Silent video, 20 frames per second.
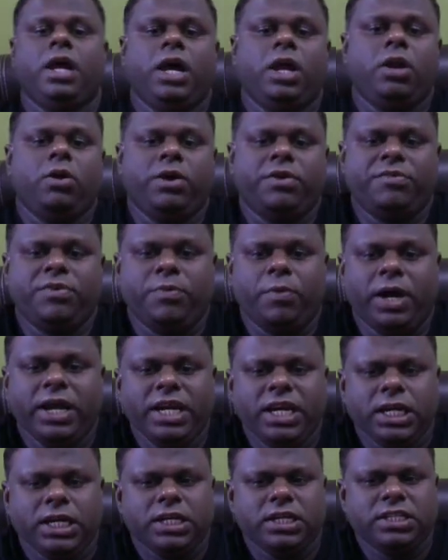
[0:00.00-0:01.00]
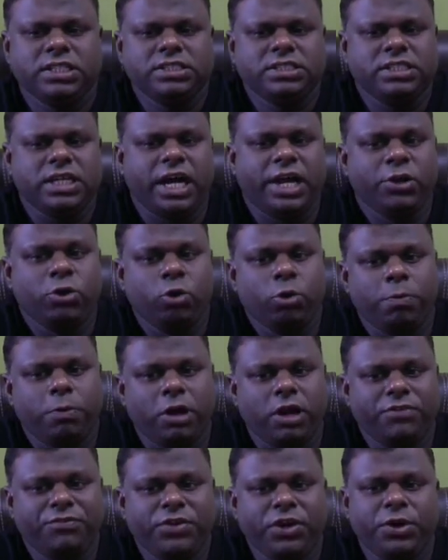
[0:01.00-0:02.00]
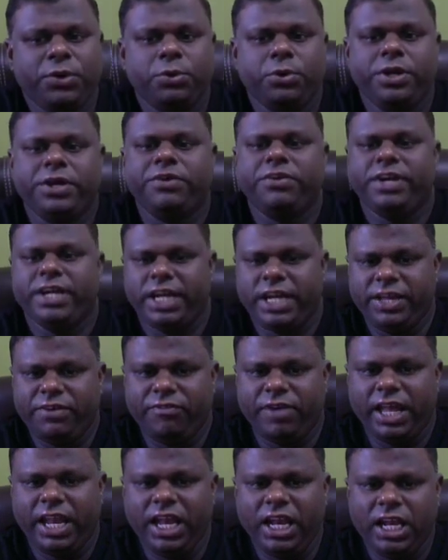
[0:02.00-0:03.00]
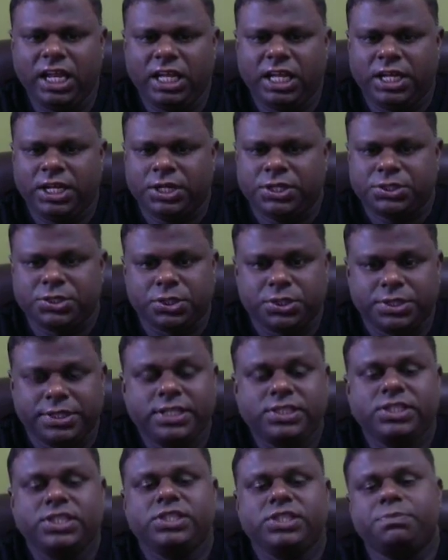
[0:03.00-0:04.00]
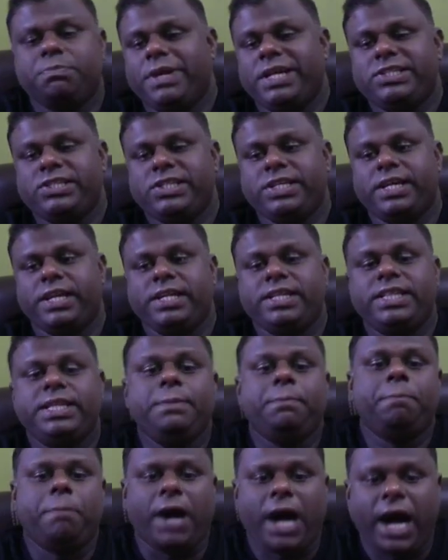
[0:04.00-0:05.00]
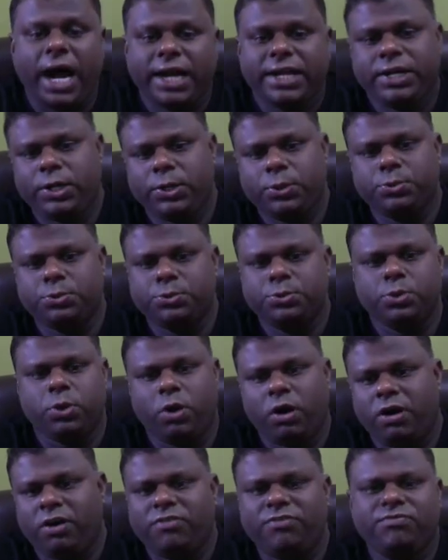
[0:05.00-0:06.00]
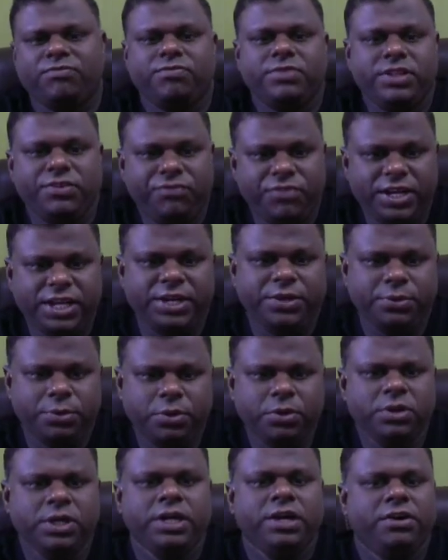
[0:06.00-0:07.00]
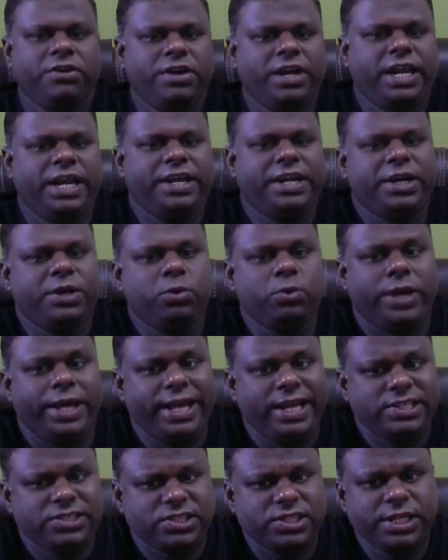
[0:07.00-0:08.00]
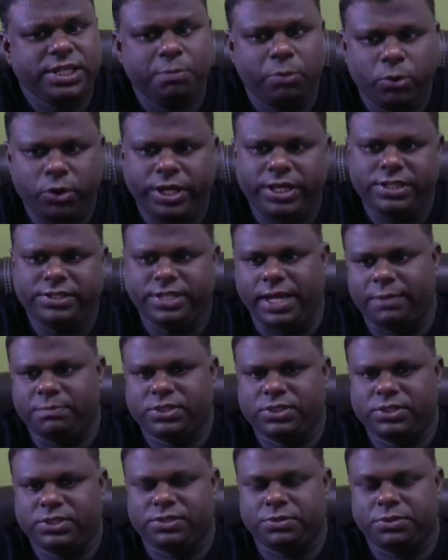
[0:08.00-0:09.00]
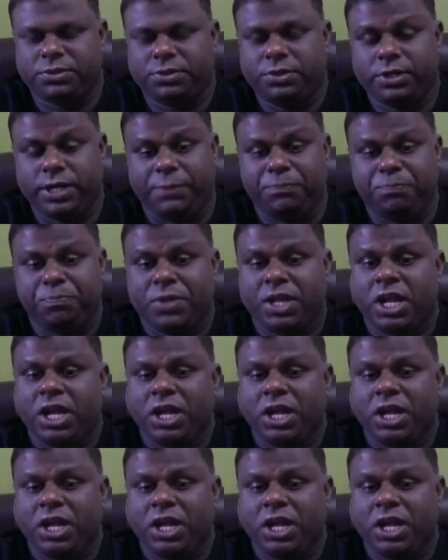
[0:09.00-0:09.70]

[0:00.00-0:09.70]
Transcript: Hello everyone. I hope all of you are doing really well. So this is basically the part 2 of the video related to ASD board exams. Okay.